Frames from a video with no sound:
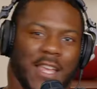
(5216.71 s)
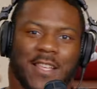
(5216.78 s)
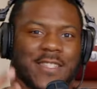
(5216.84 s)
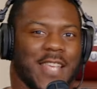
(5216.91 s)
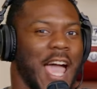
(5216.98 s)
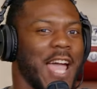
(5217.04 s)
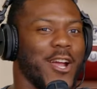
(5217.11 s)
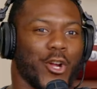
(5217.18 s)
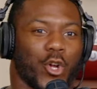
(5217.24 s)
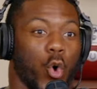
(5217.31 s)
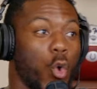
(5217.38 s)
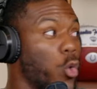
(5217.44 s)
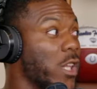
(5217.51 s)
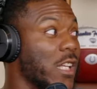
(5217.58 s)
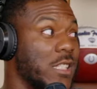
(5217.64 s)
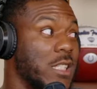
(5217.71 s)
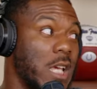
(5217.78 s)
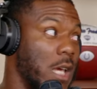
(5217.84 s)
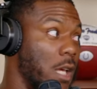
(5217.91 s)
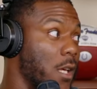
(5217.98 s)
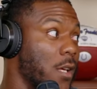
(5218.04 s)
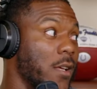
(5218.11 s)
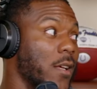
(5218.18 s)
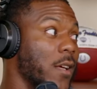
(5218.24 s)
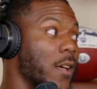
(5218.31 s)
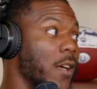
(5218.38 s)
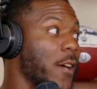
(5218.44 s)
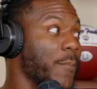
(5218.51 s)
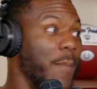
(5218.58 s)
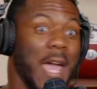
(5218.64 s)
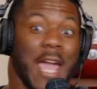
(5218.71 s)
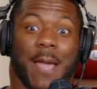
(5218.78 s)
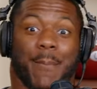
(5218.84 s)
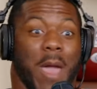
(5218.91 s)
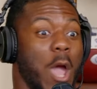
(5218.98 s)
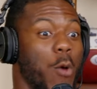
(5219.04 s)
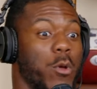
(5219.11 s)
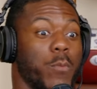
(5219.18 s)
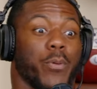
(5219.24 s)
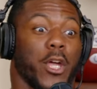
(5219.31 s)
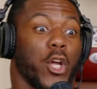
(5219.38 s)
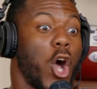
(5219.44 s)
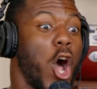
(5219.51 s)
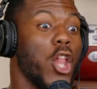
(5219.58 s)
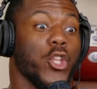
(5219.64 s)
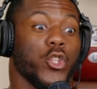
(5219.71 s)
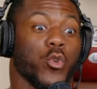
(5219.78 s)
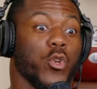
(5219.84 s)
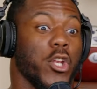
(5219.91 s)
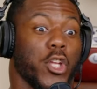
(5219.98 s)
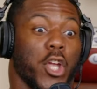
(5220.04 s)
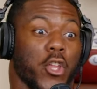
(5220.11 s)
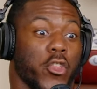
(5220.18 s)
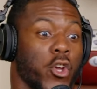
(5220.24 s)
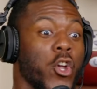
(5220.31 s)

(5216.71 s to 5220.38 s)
Is I hear cool as shit. Dang, man, we play Call of Duty together.